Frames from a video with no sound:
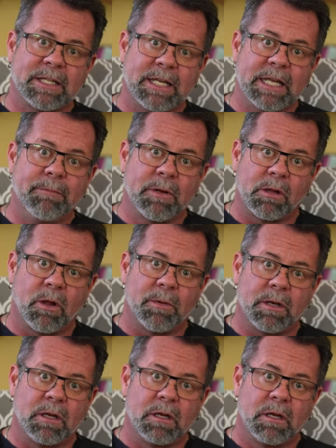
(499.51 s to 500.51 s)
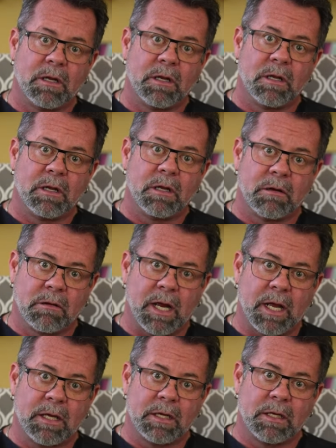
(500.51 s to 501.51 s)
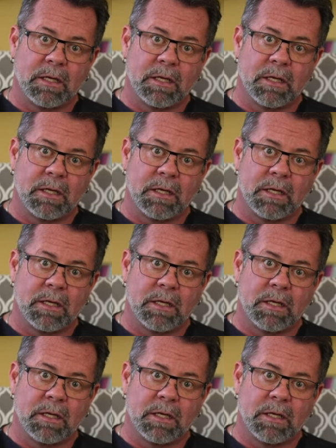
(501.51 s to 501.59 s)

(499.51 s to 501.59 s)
to the hemoglobin. Okay.